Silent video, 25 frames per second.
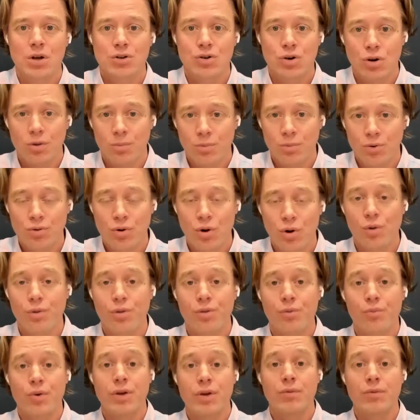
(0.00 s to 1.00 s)
durable
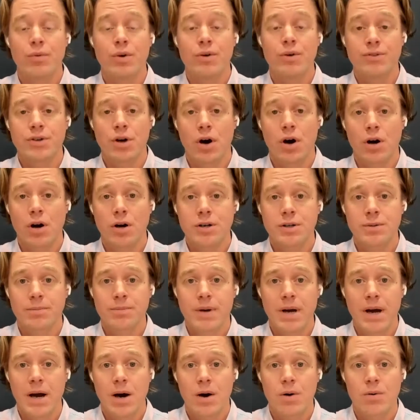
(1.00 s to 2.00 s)
growth, we we've talked
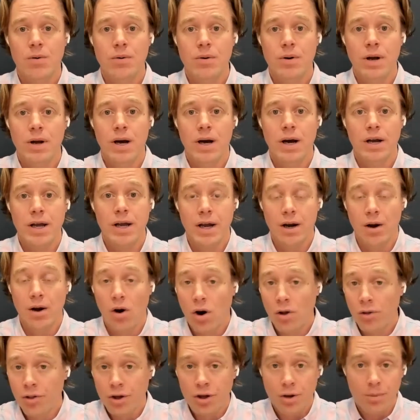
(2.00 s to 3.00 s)
about uh, kind of
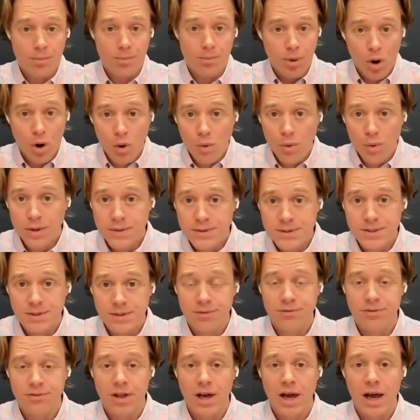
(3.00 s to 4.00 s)
all the components
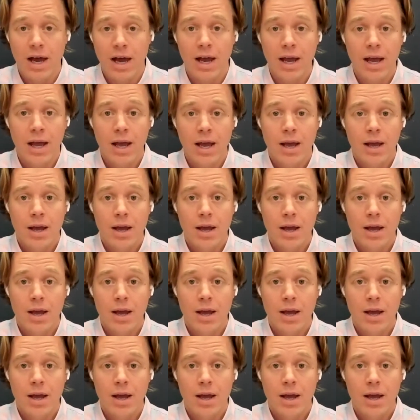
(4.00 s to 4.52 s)
of that.